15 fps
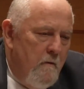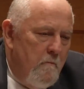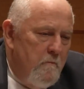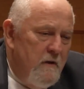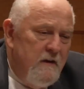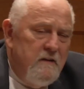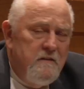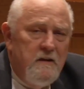
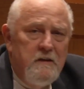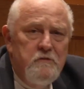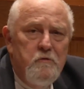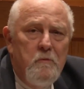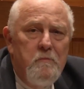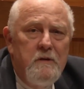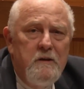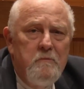Many things
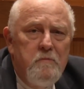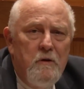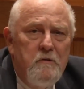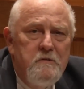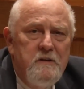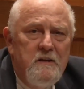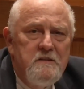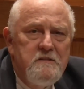were being
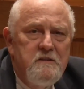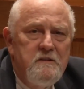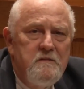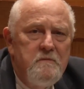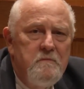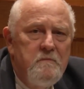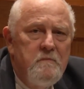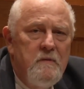protested.
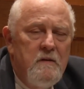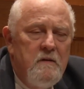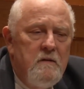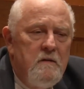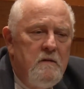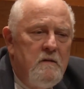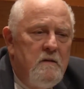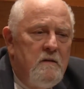
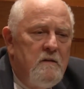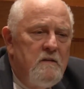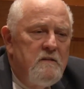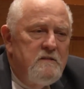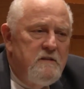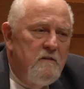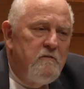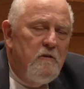
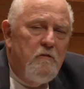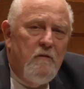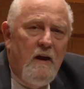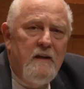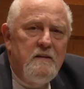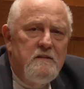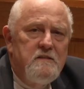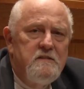Civil
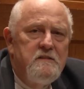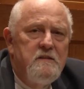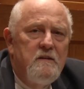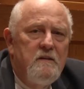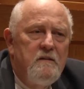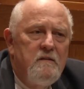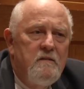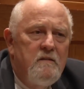rights
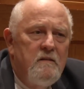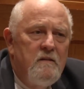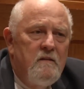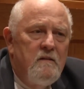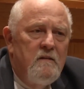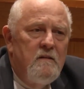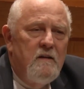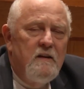
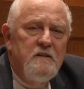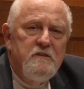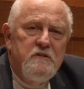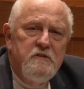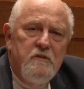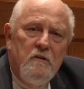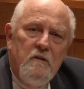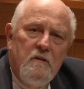had
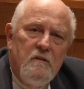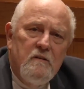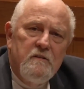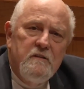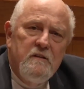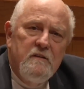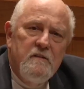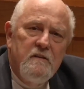stalled
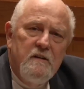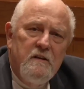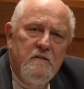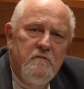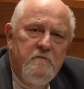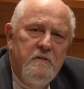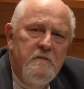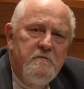in
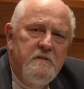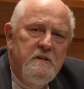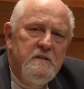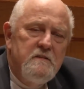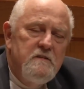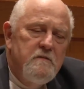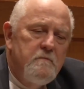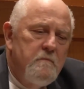the
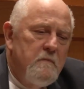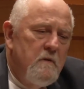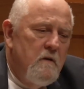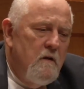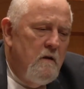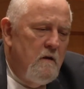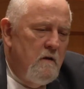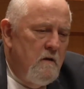50s,
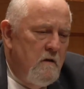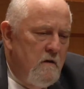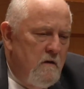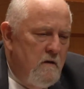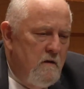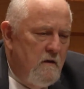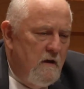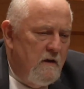
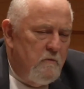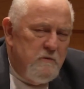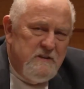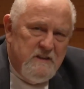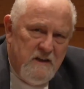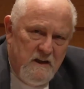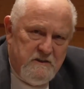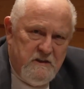and it
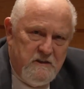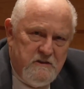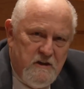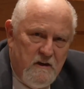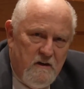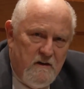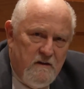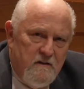was
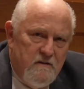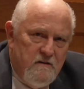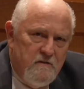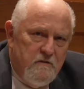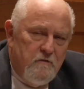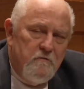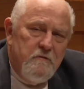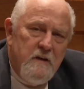necessary
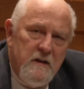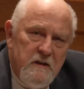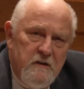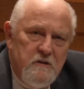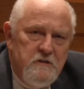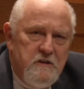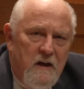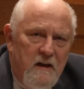to
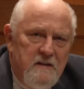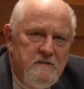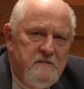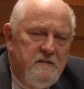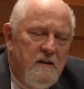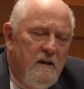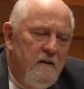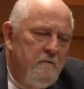re-energize
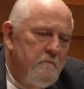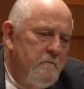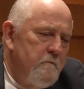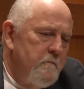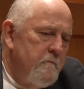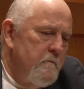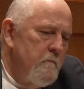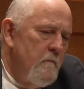that.
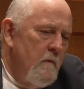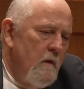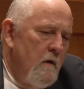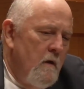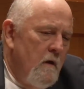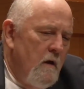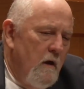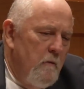
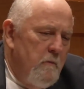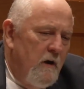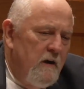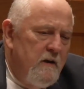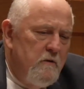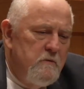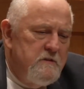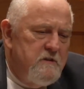
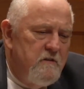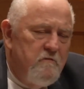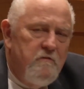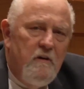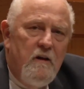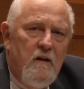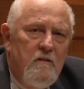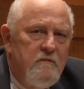America was
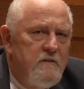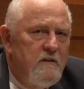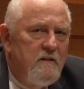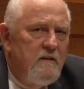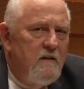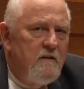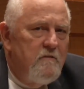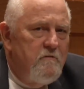involved
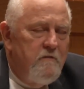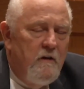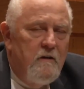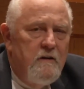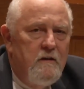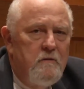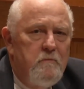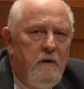in a
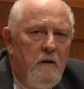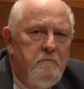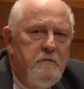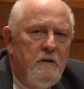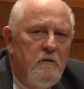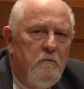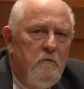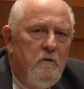very
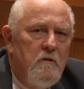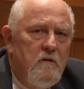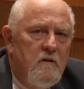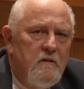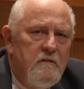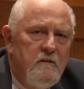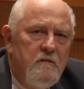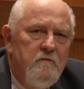unpopular war
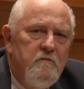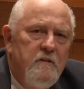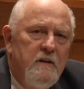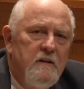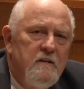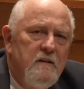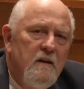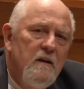in
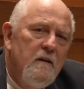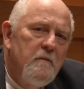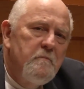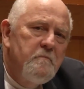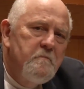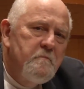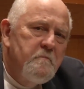Vietnam.